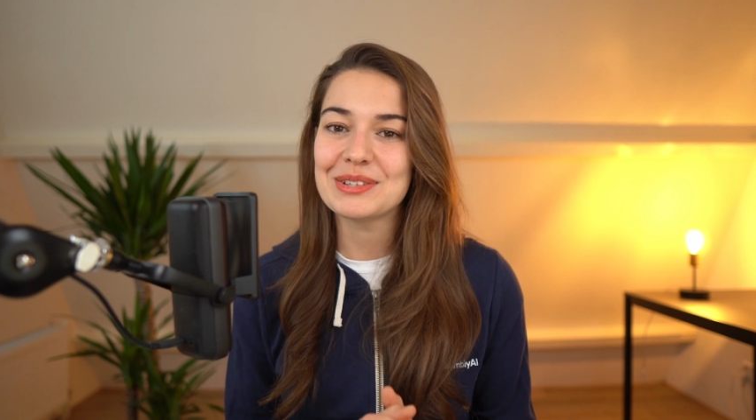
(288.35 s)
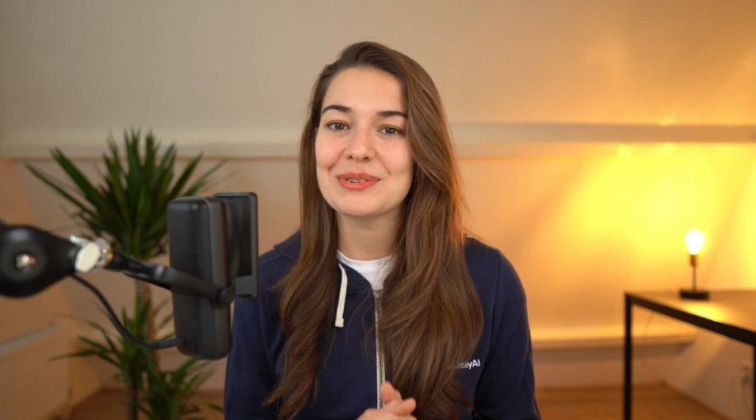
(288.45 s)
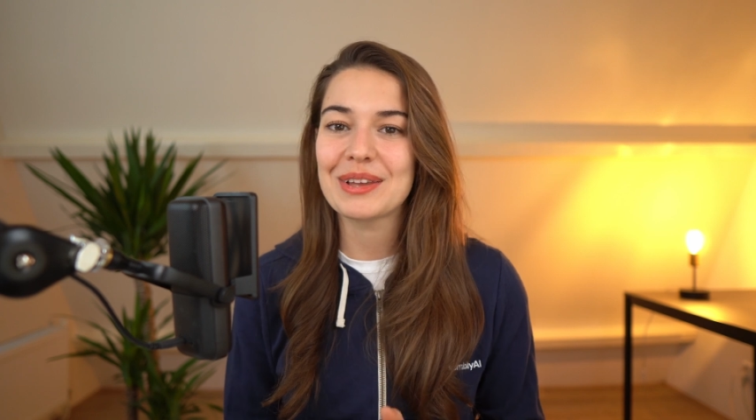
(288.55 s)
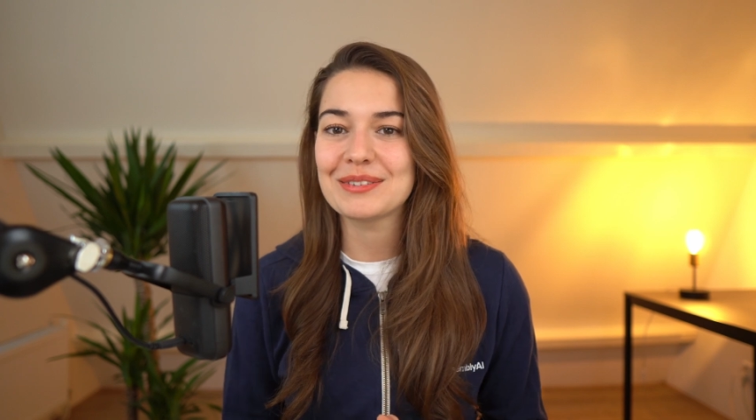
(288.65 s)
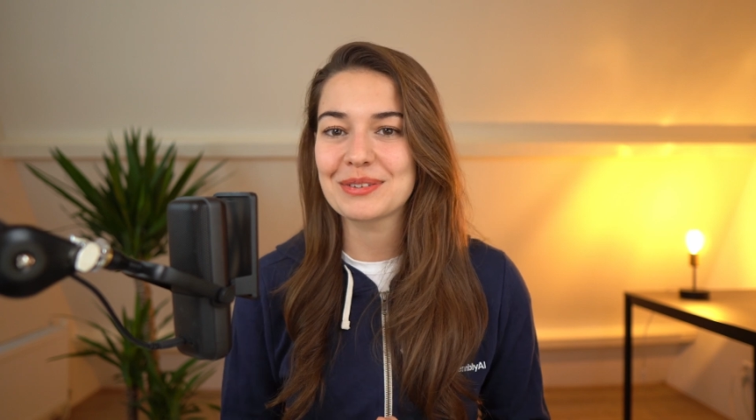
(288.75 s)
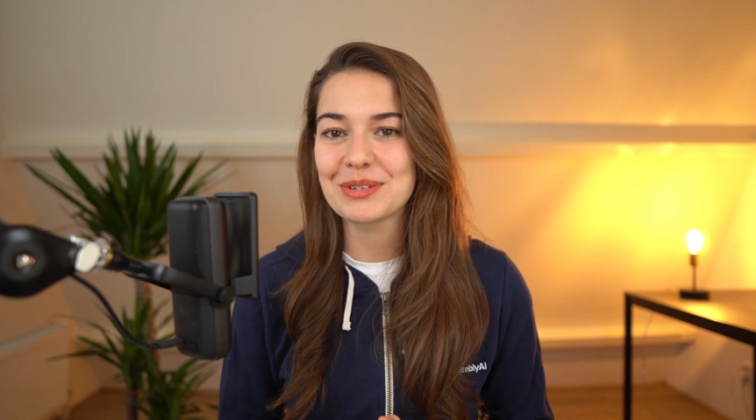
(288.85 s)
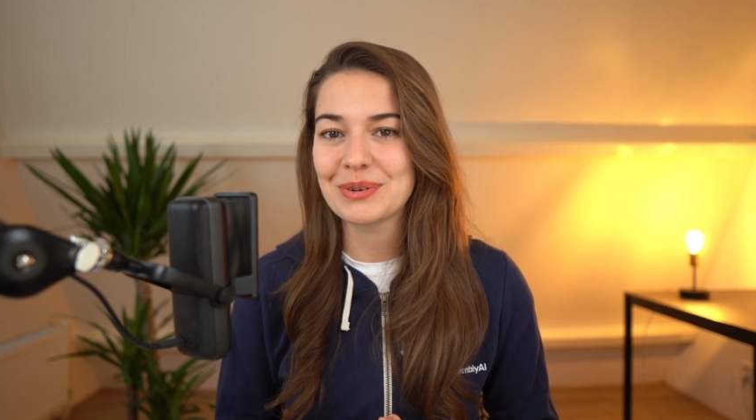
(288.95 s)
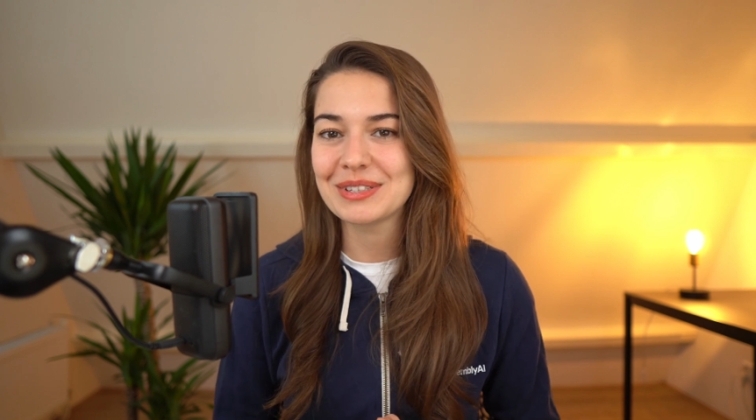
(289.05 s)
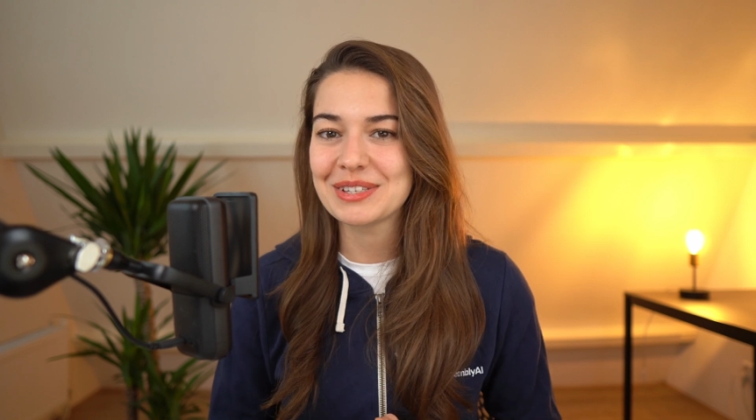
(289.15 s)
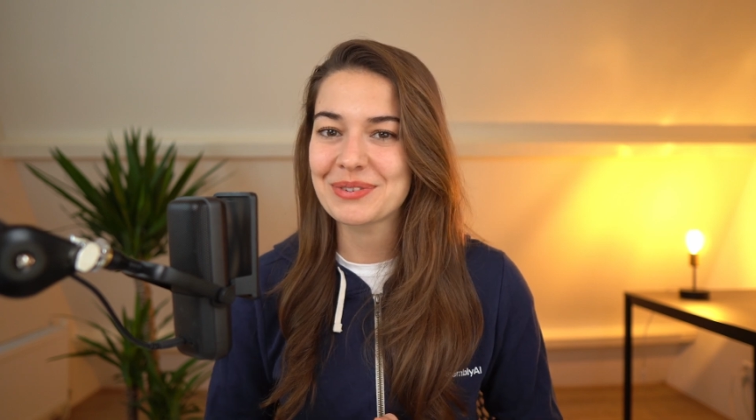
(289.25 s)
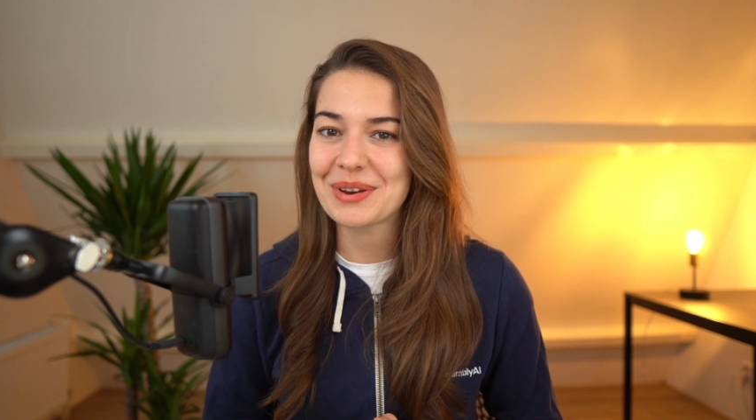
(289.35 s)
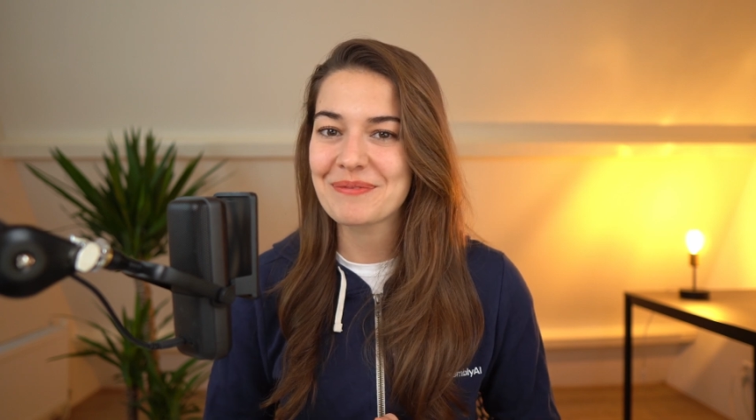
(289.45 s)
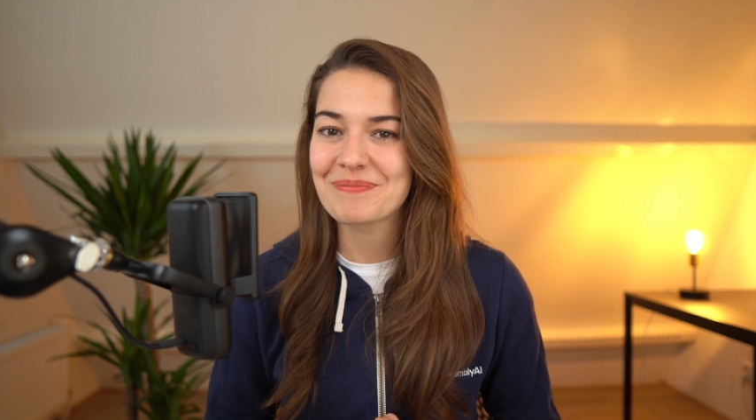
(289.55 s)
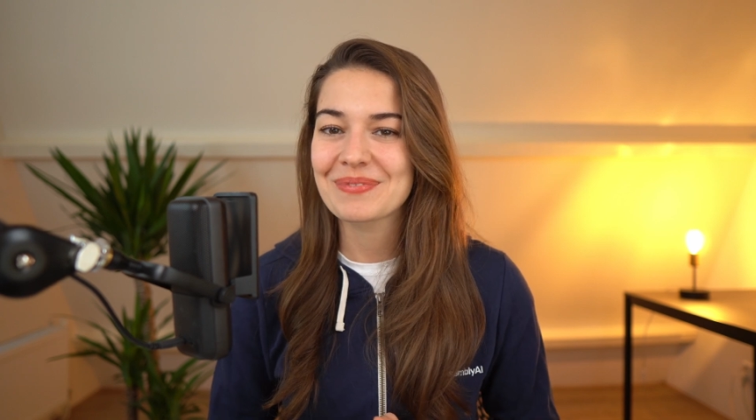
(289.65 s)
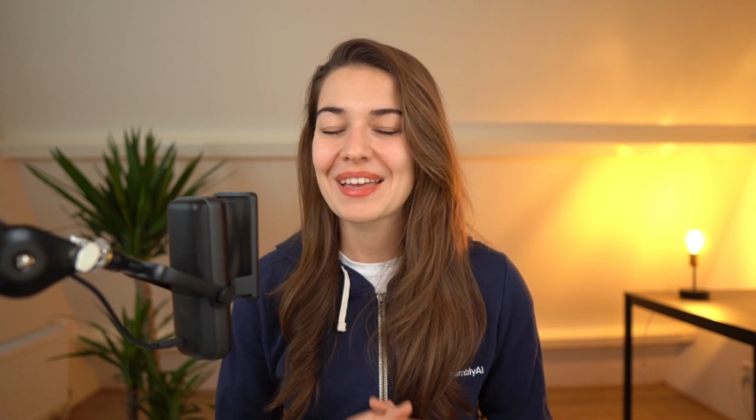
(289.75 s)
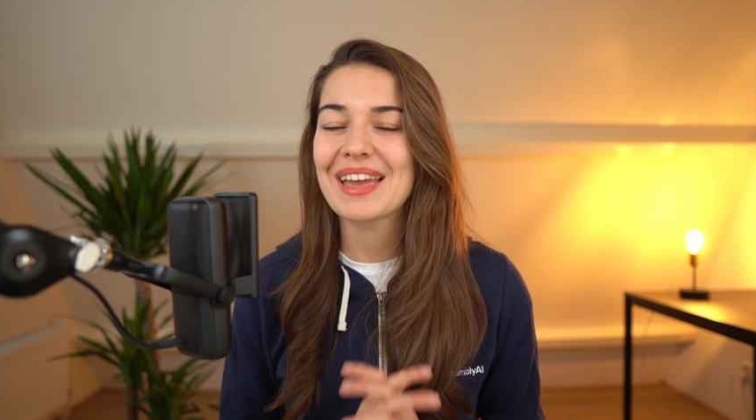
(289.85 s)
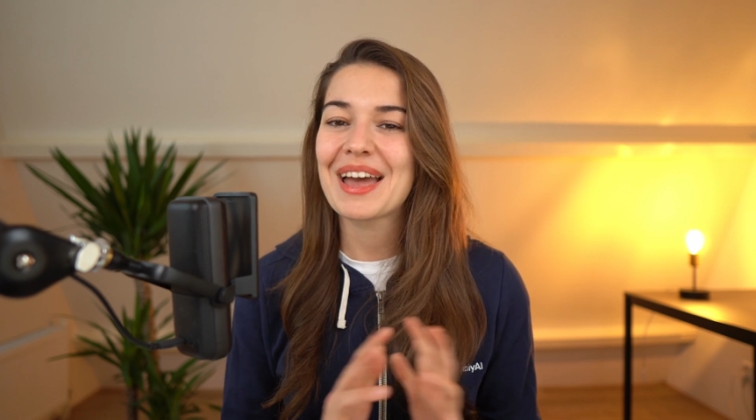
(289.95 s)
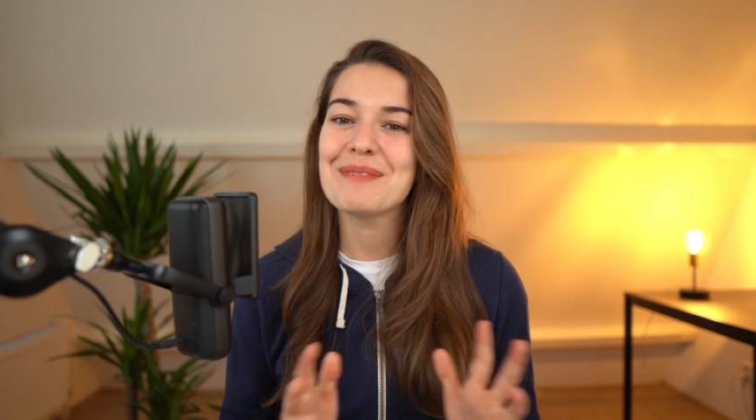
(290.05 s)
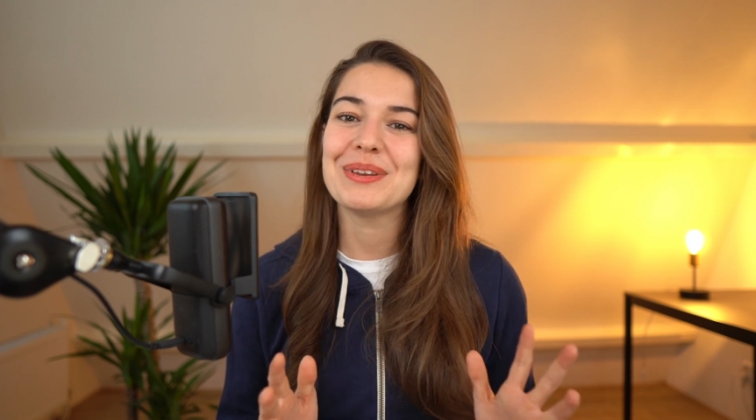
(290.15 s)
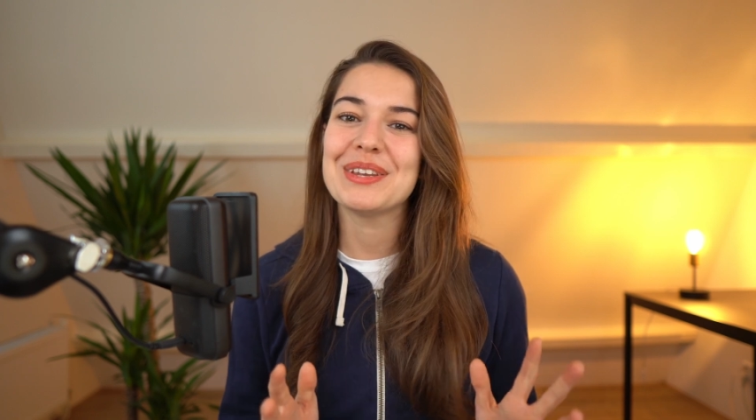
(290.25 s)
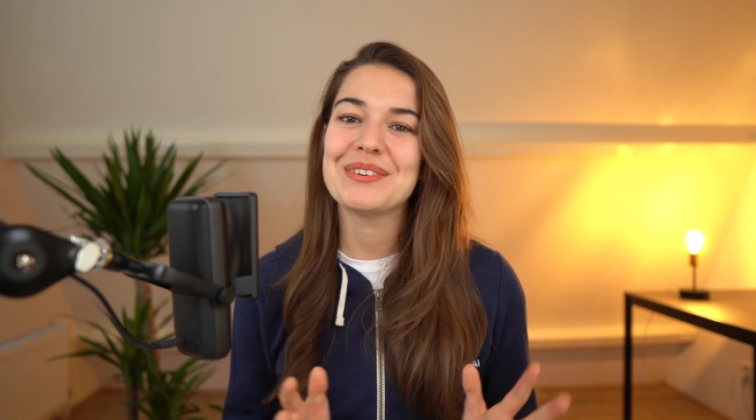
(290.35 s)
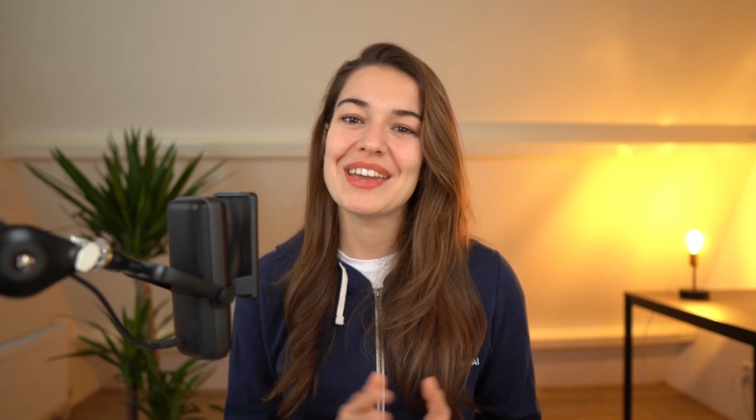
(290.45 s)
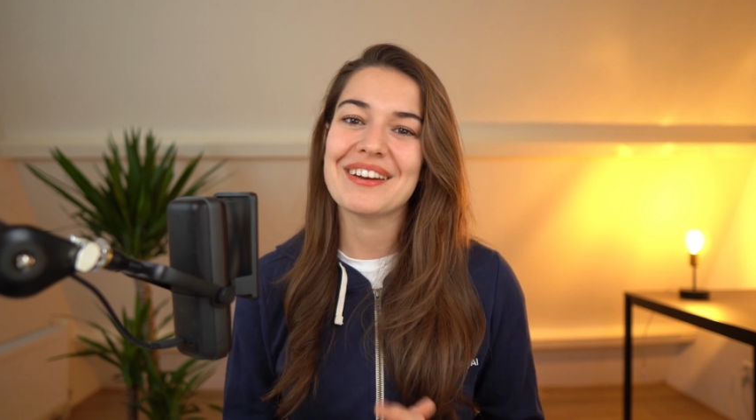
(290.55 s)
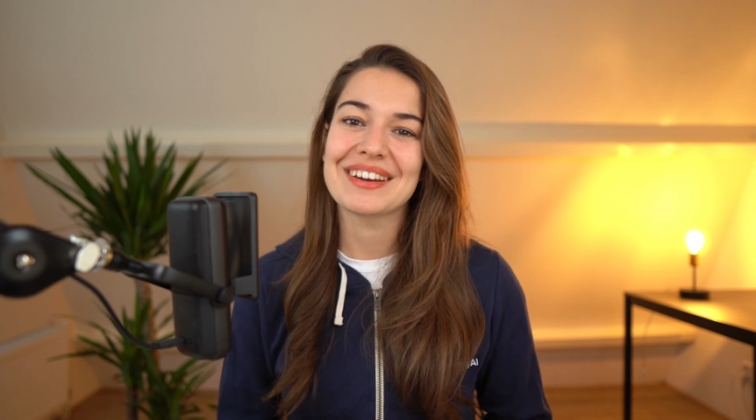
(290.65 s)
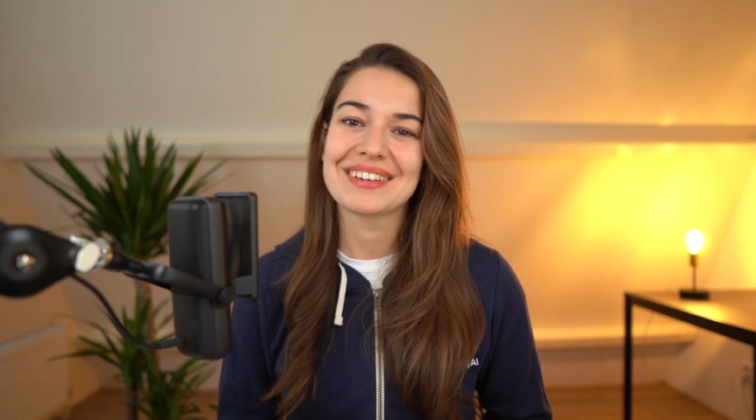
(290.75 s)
2023. Happy New Year!